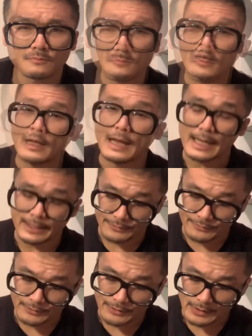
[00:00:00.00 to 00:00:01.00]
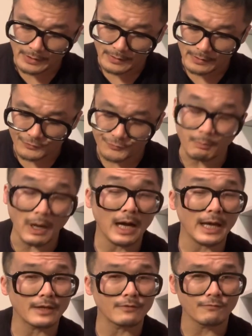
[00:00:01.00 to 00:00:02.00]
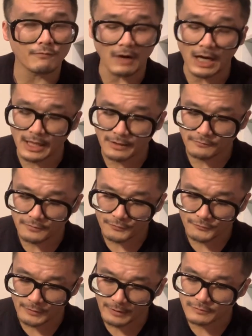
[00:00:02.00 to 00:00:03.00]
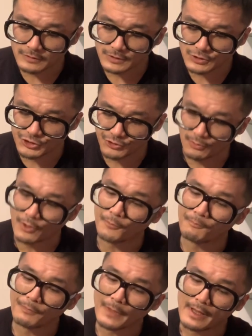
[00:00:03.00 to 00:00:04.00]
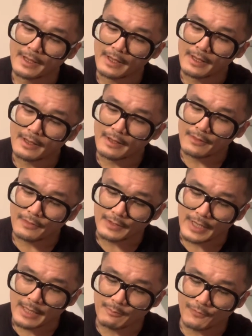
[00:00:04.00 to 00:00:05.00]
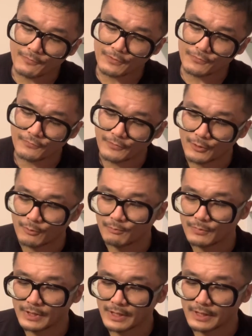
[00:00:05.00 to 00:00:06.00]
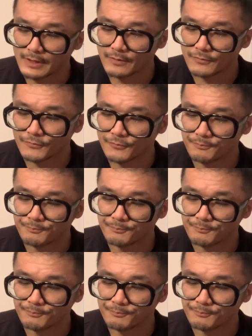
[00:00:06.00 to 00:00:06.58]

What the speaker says: And spine 570. The name of this film is